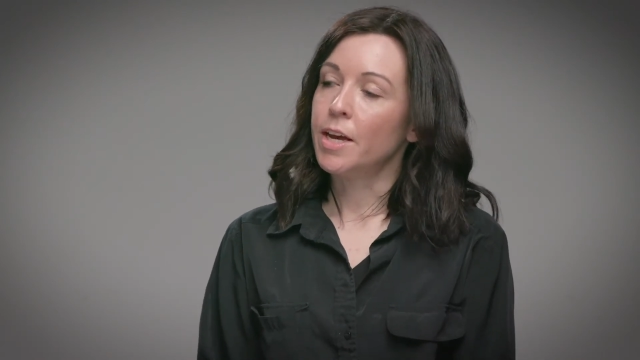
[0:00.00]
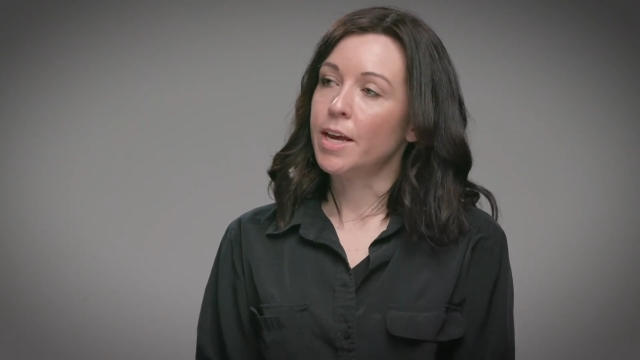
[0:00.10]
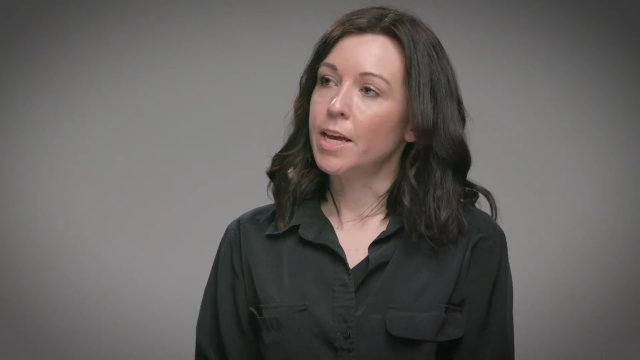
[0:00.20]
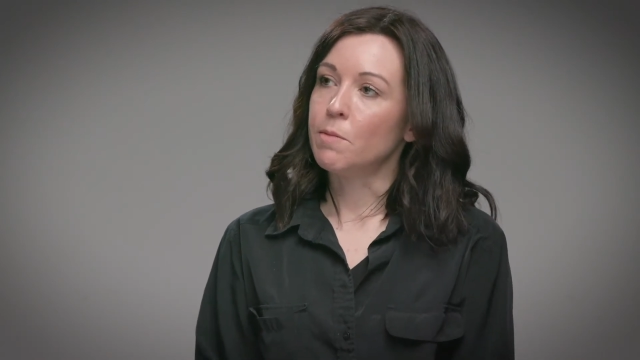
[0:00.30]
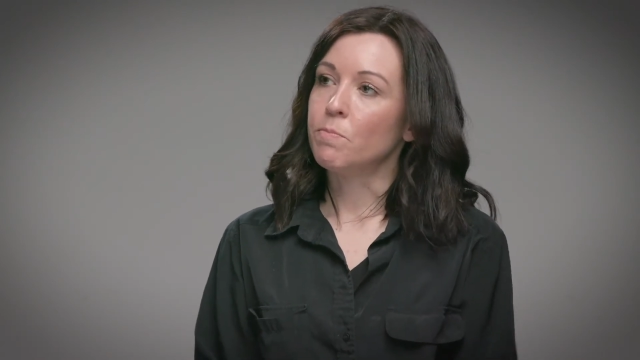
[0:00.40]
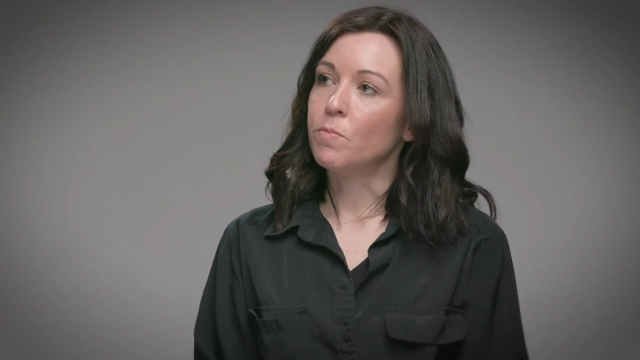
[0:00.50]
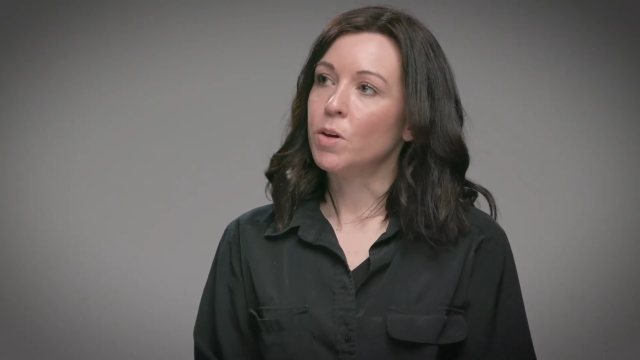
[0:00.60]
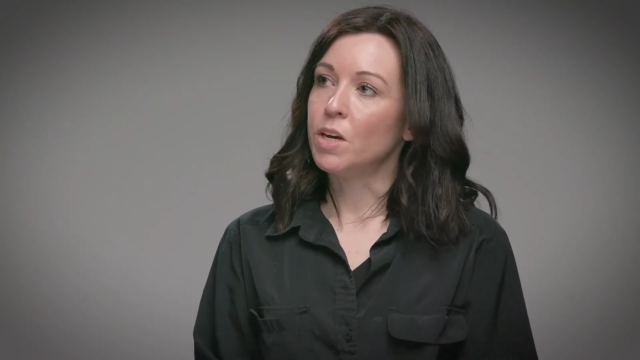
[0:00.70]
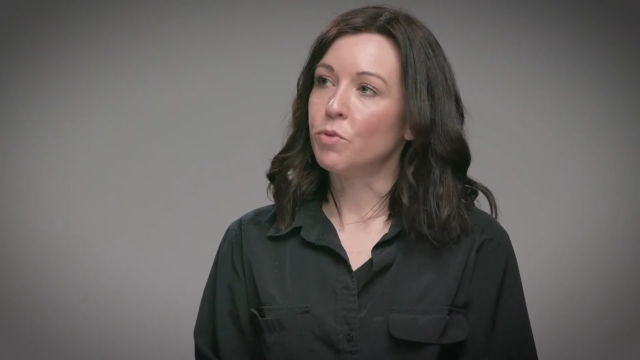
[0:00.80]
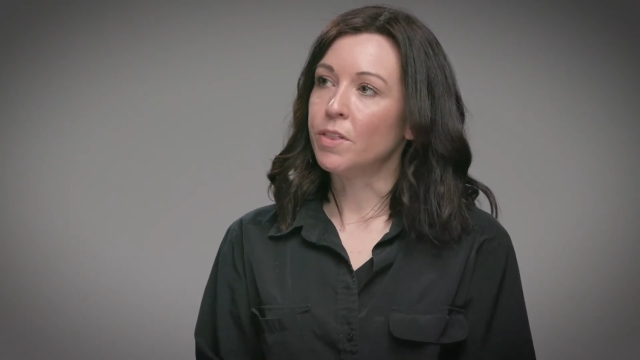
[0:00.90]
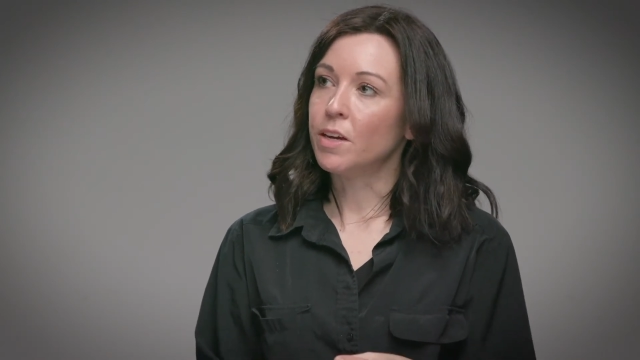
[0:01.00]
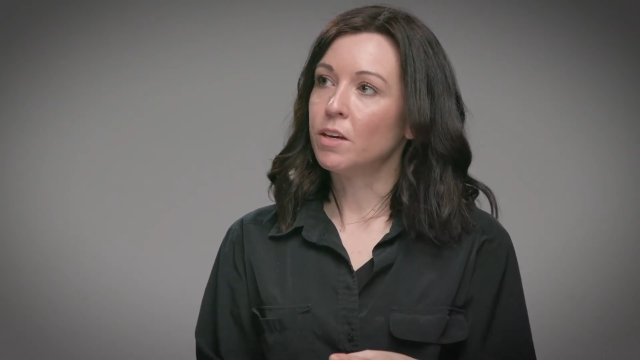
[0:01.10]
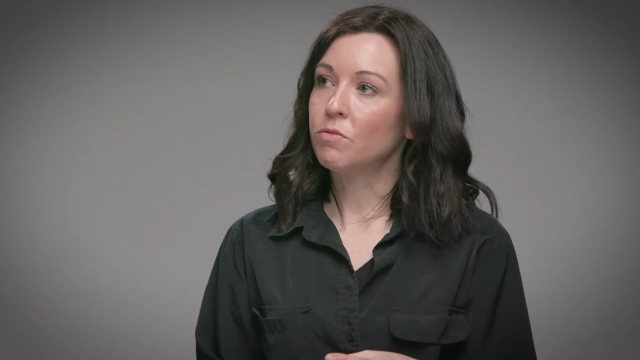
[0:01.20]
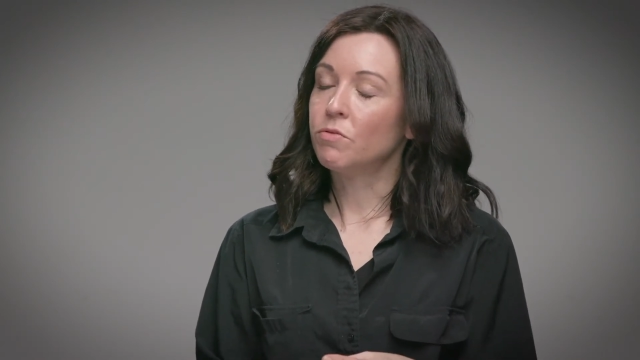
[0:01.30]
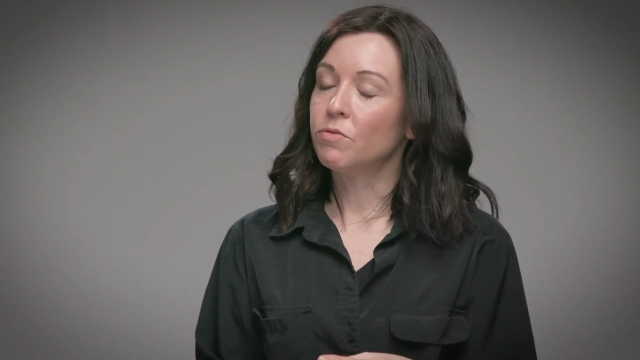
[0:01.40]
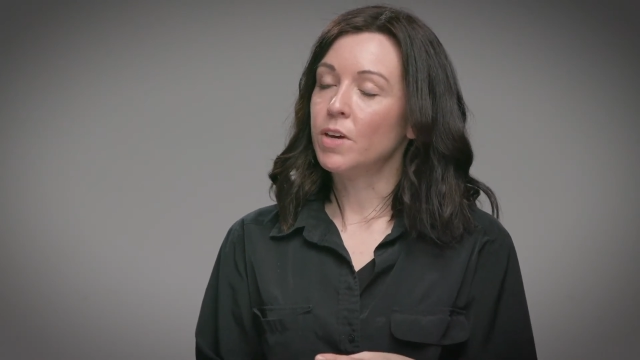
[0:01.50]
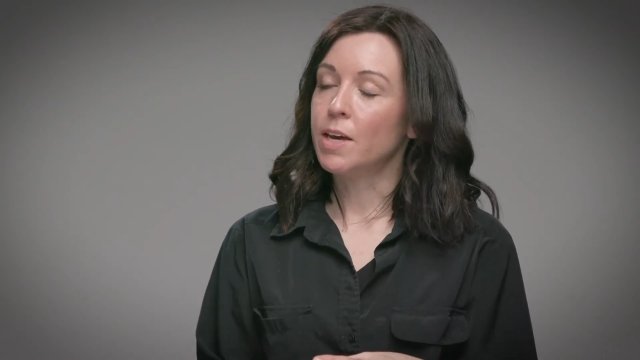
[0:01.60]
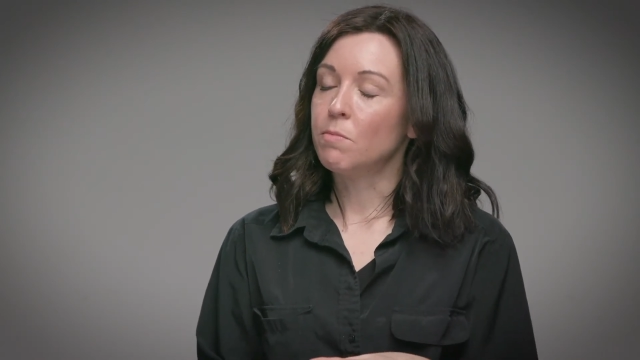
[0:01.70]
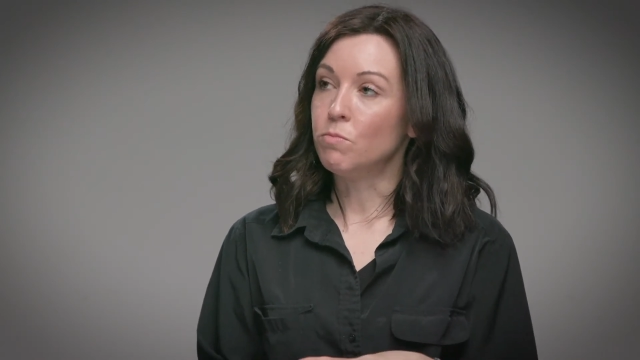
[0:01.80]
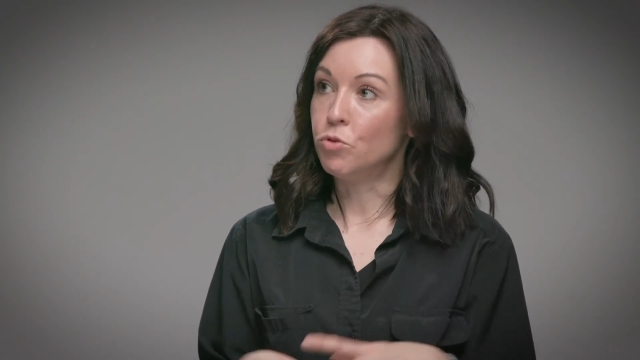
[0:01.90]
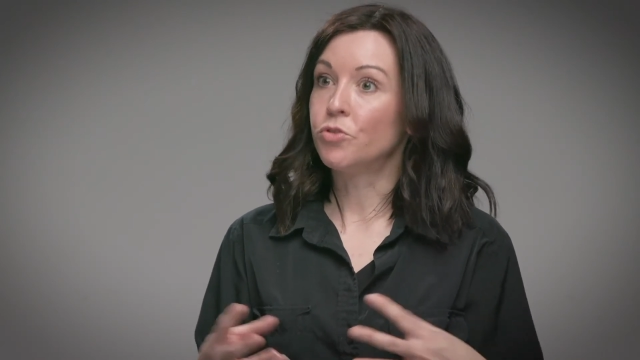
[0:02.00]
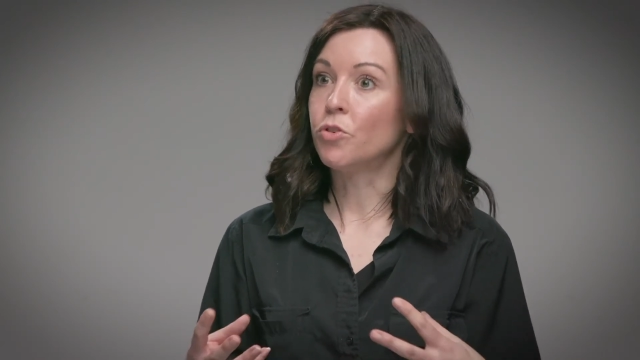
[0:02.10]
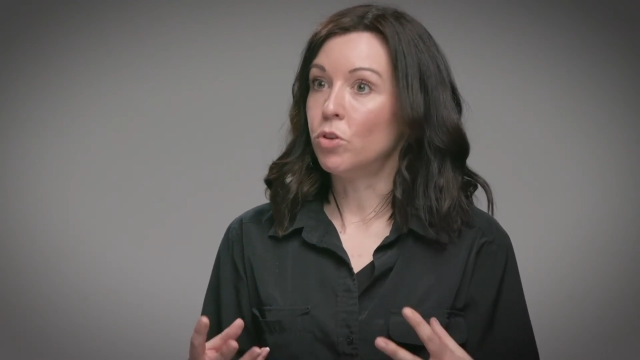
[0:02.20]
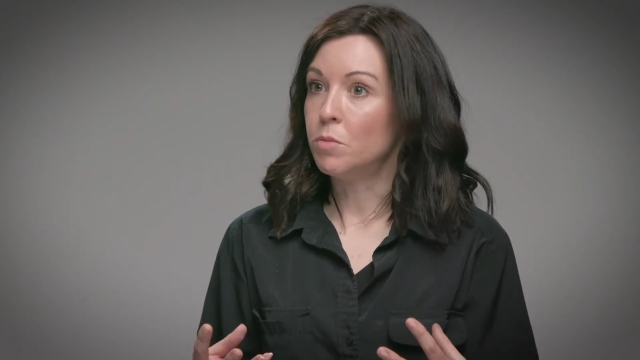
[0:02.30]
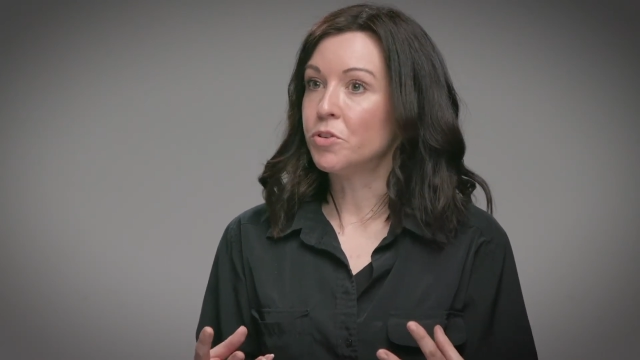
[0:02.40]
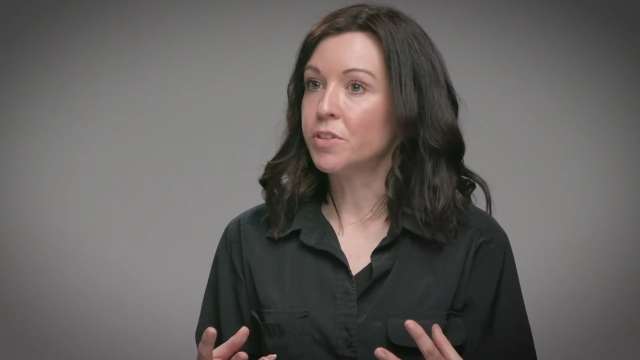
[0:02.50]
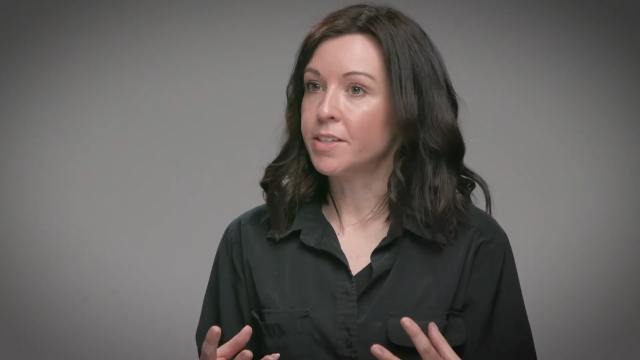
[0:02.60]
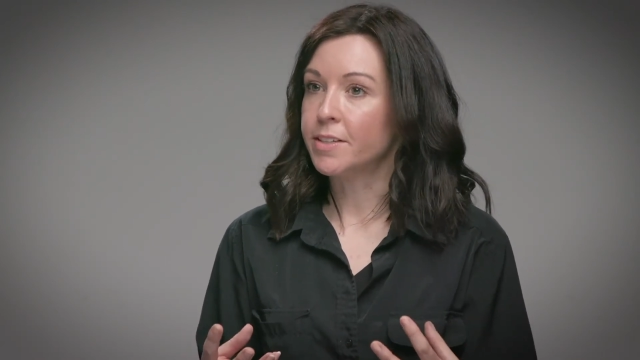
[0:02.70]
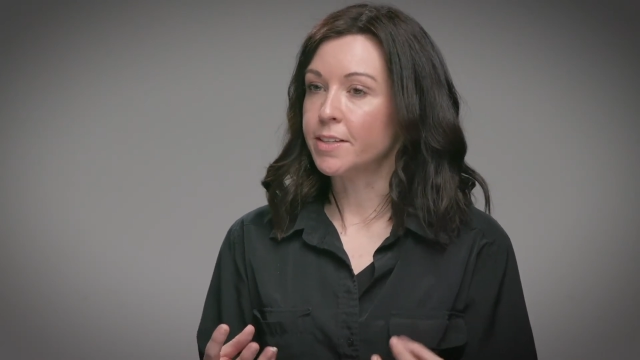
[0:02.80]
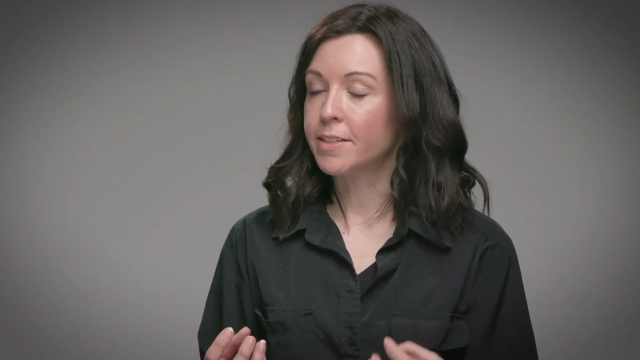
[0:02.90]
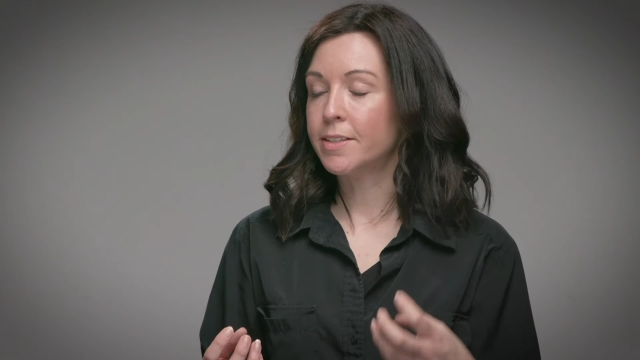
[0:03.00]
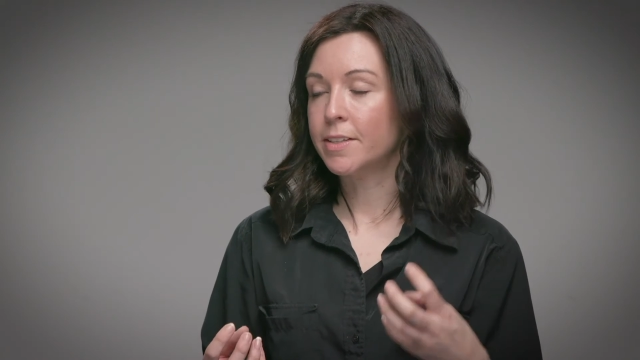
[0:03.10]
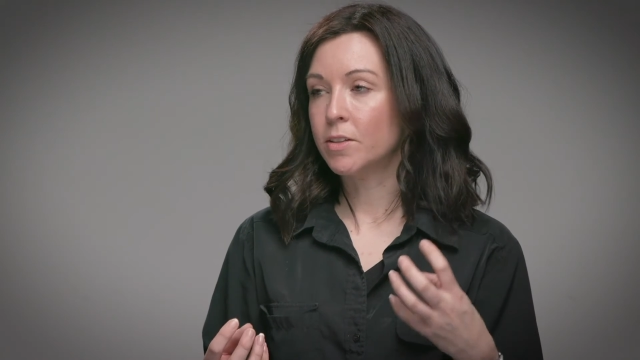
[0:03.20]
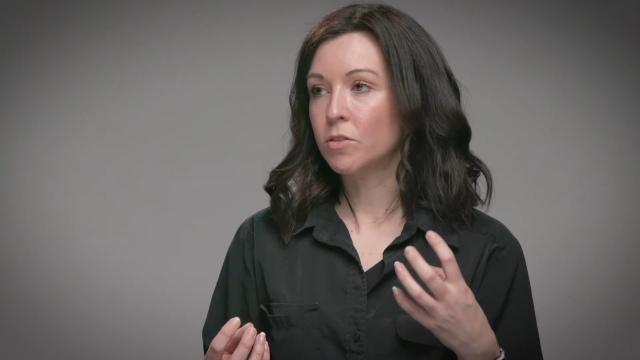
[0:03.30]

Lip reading: If we think of all the mucinous cysts,